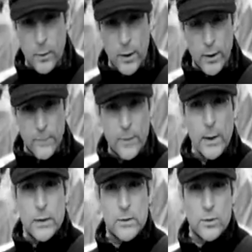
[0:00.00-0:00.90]
Okay?
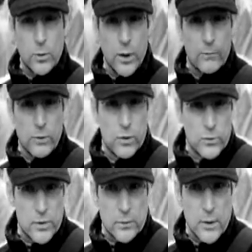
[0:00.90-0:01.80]
So, if
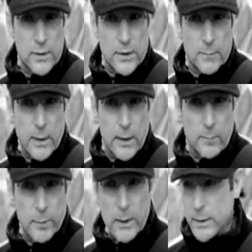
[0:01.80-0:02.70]
usury is something
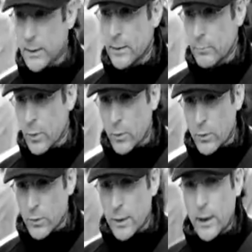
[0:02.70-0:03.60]
completely
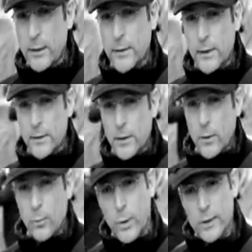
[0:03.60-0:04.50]
immoral, then
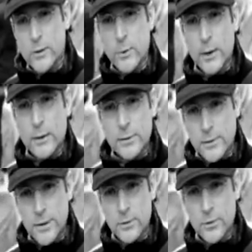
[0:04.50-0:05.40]
why do we
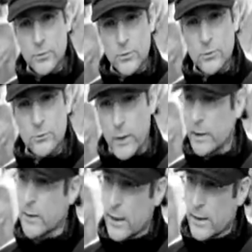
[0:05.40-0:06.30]
continue to
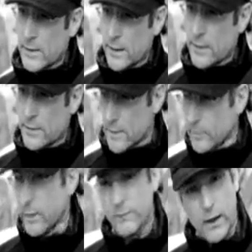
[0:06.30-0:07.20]
recognize that as
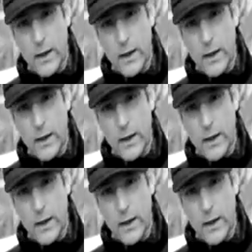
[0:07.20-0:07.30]
something